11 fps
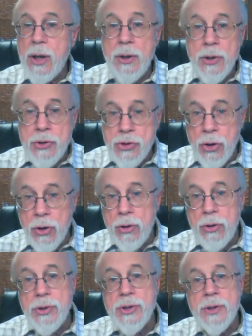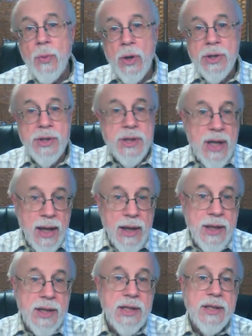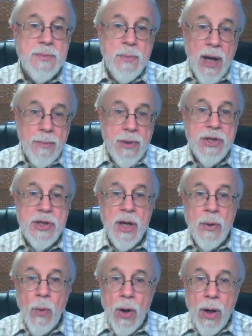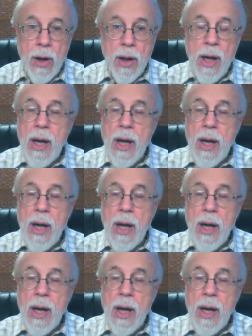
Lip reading: in the journals where scientists publish their work,